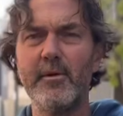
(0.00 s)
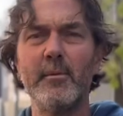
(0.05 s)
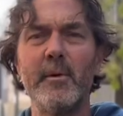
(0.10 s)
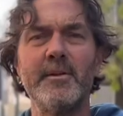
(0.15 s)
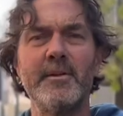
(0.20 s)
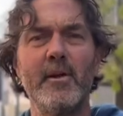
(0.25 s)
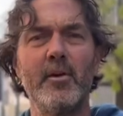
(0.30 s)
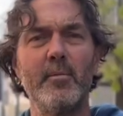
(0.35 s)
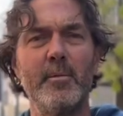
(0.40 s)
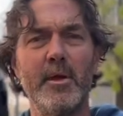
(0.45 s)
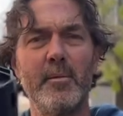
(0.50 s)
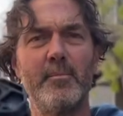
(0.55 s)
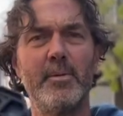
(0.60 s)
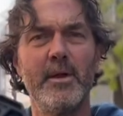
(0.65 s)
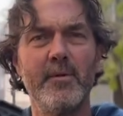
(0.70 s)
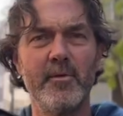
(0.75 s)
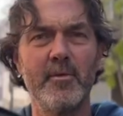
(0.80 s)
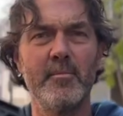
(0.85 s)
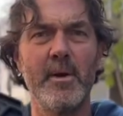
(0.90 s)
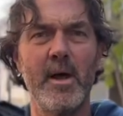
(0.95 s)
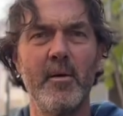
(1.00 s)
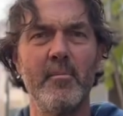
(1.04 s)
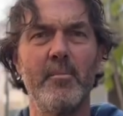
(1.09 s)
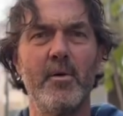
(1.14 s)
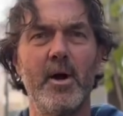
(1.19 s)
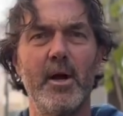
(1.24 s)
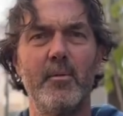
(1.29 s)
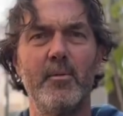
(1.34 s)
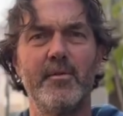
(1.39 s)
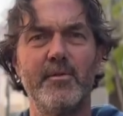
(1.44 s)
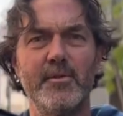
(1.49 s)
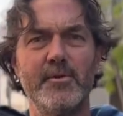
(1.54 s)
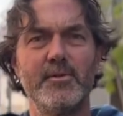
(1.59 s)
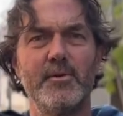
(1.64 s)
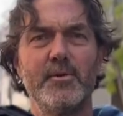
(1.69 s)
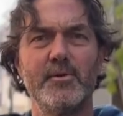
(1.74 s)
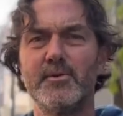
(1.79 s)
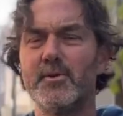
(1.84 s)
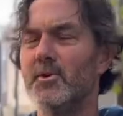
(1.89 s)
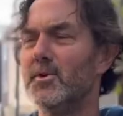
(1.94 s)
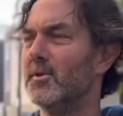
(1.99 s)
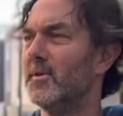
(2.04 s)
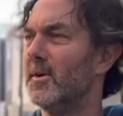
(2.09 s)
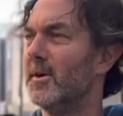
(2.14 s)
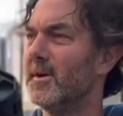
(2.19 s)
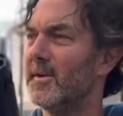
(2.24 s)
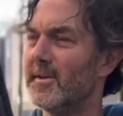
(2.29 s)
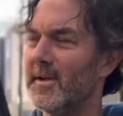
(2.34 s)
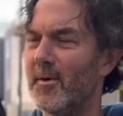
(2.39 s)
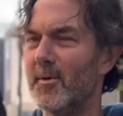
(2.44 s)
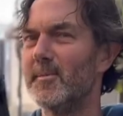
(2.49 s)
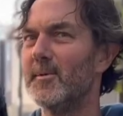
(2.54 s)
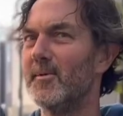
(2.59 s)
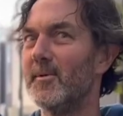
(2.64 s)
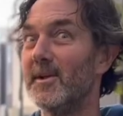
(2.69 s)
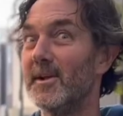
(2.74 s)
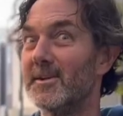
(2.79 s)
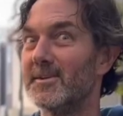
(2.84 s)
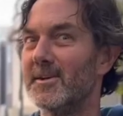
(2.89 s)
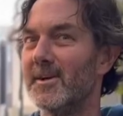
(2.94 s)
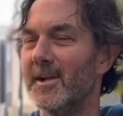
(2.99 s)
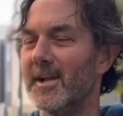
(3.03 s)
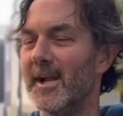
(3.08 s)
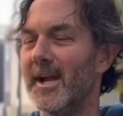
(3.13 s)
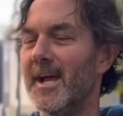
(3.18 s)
one day there'll be a Pivot mountain bike with Fazua too. That would be really exciting.